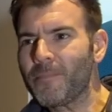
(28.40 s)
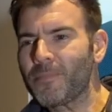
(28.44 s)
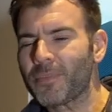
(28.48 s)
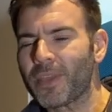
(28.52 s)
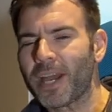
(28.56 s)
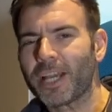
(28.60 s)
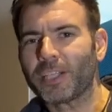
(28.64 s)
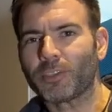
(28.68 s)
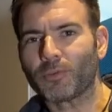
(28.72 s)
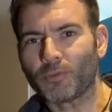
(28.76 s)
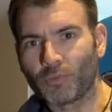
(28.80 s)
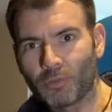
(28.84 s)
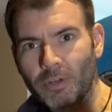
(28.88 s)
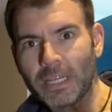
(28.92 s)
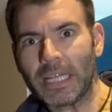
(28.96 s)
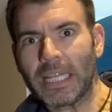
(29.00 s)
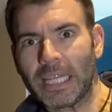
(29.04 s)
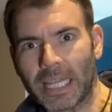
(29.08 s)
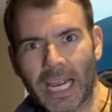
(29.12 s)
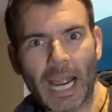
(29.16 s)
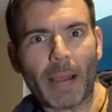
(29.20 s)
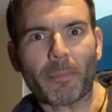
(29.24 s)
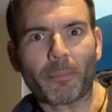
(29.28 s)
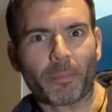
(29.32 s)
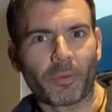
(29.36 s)
that is
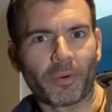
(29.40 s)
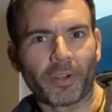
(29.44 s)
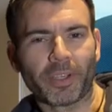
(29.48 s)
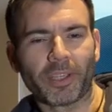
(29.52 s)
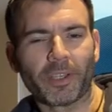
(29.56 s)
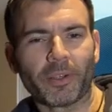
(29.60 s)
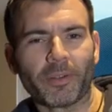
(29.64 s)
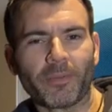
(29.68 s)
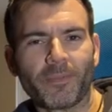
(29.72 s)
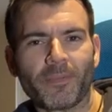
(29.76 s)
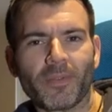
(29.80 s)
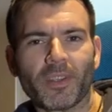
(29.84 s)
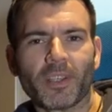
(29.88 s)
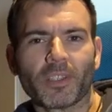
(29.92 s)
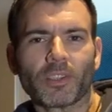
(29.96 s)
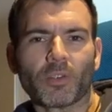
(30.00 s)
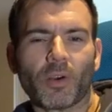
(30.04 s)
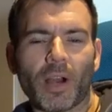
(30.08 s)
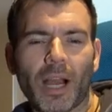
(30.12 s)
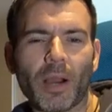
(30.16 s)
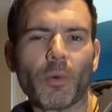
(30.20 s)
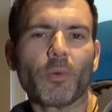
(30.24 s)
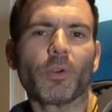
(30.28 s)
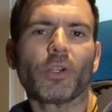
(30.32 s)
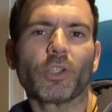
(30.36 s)
really hampering you. So
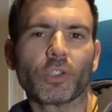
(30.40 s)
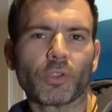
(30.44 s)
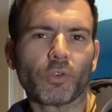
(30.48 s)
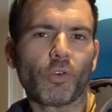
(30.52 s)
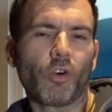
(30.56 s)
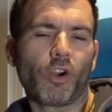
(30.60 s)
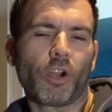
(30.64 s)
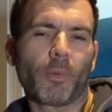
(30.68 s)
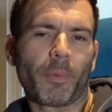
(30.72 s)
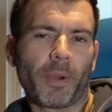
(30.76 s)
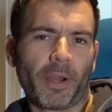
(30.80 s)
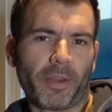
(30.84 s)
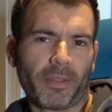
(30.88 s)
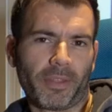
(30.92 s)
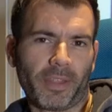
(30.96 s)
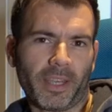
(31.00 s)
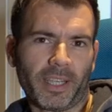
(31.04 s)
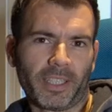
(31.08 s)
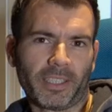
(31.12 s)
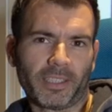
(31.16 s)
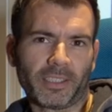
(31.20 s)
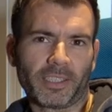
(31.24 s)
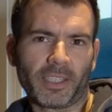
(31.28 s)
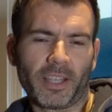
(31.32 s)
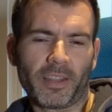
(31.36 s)
I wanna talk about
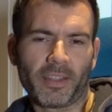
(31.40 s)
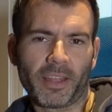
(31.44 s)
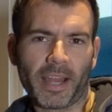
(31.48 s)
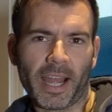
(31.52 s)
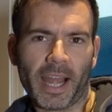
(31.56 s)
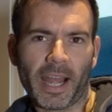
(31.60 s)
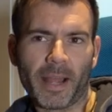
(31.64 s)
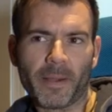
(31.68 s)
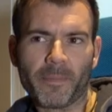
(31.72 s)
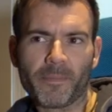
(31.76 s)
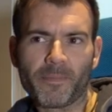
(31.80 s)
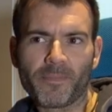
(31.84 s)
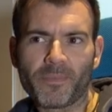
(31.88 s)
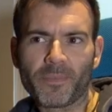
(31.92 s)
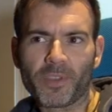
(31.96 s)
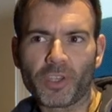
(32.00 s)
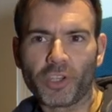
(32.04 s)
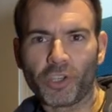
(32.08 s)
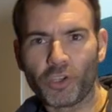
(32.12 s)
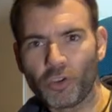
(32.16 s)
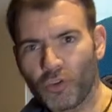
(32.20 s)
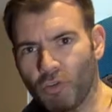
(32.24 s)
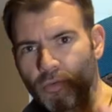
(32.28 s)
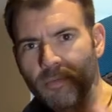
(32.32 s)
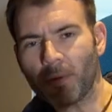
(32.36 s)
things that
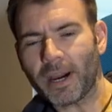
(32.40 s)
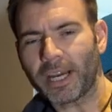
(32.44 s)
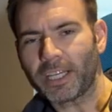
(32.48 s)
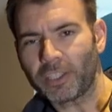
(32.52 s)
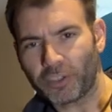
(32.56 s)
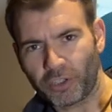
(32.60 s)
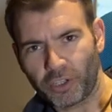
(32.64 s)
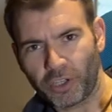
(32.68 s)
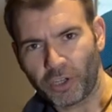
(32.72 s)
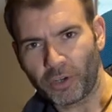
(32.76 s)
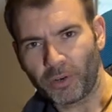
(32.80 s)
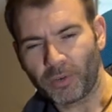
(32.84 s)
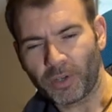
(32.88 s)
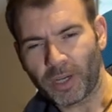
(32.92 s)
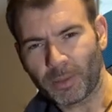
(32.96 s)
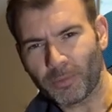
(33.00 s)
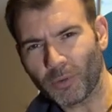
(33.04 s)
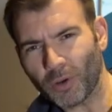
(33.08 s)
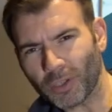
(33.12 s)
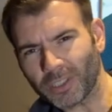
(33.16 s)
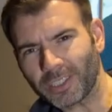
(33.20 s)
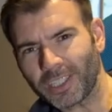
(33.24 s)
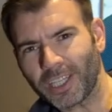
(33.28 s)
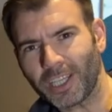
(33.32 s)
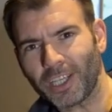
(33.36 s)
you might do. I'm
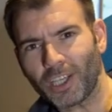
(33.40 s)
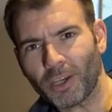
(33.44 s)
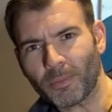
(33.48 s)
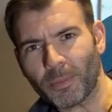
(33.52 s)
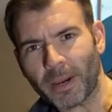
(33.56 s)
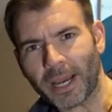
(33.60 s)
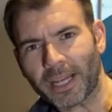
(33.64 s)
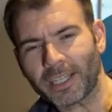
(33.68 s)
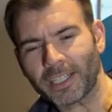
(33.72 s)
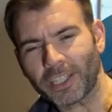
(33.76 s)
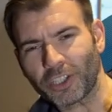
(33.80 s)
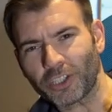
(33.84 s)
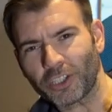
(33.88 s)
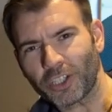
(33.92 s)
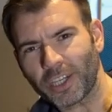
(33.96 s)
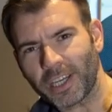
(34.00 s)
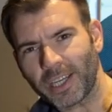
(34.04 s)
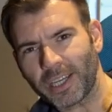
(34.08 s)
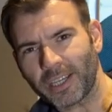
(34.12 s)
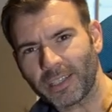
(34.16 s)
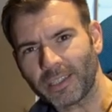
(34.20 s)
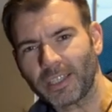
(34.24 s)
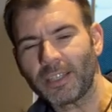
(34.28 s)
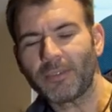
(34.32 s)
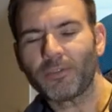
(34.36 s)
not saying you're bandish
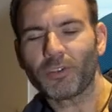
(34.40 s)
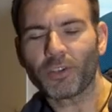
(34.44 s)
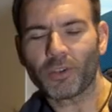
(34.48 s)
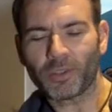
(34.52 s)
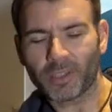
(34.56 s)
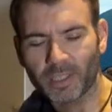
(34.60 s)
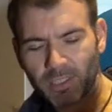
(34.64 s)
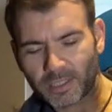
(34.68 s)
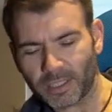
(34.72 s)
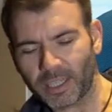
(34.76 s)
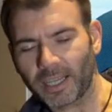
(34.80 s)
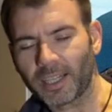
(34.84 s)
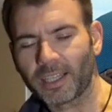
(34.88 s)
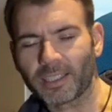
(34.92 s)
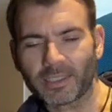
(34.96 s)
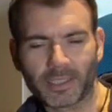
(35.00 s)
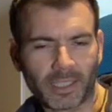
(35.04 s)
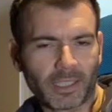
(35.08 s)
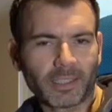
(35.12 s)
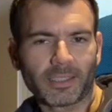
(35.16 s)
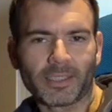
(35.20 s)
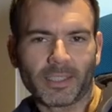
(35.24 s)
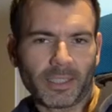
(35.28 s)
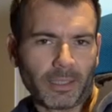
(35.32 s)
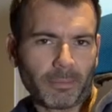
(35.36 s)
shit, even though the title
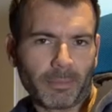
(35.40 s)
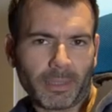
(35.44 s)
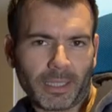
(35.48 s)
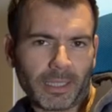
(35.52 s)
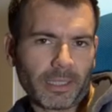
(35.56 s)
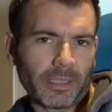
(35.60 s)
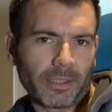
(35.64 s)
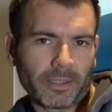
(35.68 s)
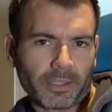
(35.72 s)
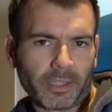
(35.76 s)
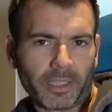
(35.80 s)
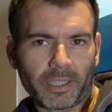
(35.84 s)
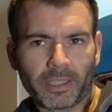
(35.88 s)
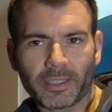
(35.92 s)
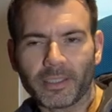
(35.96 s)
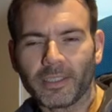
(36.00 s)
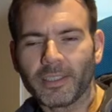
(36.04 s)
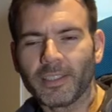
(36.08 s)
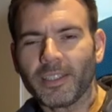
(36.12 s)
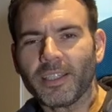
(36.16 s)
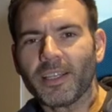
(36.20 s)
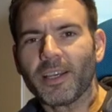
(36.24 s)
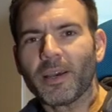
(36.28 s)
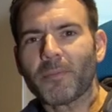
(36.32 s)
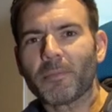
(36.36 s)
says that you're bandish shit.
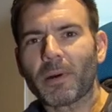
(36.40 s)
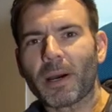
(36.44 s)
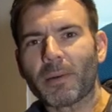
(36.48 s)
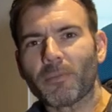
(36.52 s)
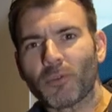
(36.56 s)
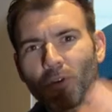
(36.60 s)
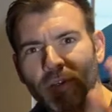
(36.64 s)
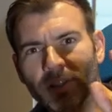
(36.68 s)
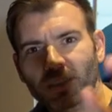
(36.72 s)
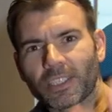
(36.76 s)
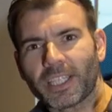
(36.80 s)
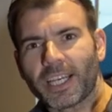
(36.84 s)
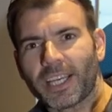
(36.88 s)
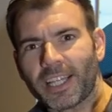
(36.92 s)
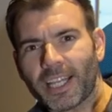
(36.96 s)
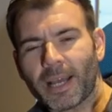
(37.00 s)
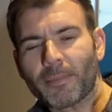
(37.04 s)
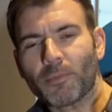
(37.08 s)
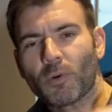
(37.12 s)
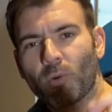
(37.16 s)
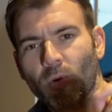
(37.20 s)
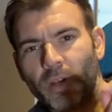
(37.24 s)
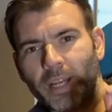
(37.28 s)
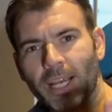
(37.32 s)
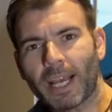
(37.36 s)
But I'm not saying that,
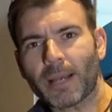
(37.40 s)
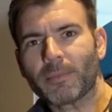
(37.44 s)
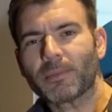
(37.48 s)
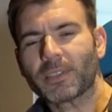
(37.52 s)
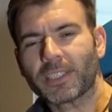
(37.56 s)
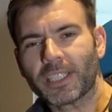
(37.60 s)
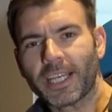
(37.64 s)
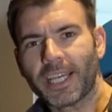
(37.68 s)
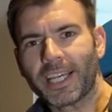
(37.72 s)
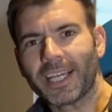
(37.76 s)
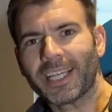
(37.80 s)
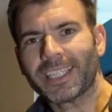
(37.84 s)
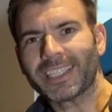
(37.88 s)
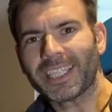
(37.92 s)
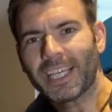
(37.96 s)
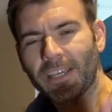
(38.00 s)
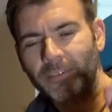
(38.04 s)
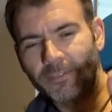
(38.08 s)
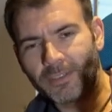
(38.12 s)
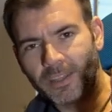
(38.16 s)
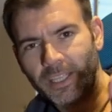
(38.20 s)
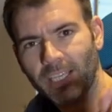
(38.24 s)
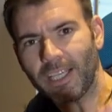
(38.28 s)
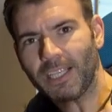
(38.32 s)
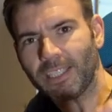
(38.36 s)
but what I am saying is
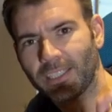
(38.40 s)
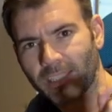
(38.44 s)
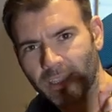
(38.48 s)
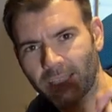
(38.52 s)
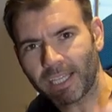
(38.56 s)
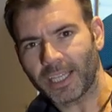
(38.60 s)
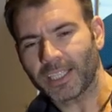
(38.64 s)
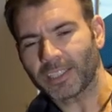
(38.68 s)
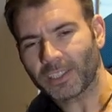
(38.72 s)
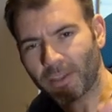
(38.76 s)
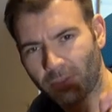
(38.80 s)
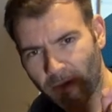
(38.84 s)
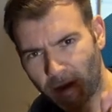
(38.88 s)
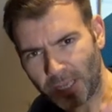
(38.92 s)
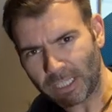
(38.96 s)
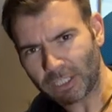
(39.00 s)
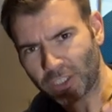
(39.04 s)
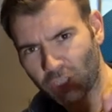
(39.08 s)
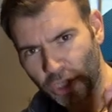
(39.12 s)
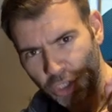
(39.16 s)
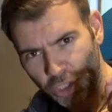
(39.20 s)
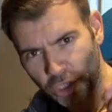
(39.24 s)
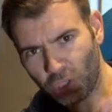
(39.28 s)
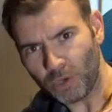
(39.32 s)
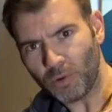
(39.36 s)
if these things are things
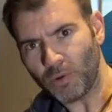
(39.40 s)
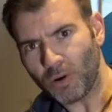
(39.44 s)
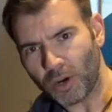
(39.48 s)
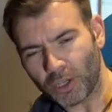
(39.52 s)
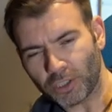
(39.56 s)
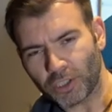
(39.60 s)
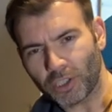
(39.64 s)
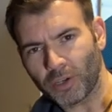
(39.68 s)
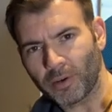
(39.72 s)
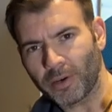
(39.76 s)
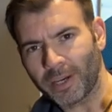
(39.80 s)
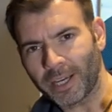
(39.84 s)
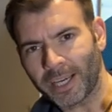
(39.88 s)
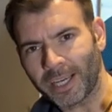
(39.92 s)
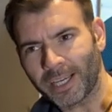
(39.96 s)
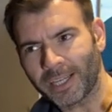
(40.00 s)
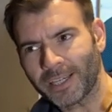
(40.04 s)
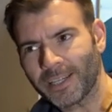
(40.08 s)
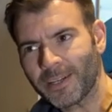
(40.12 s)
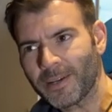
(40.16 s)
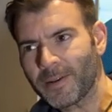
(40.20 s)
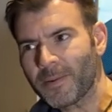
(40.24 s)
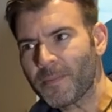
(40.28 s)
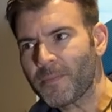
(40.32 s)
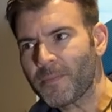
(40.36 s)
that you are doing,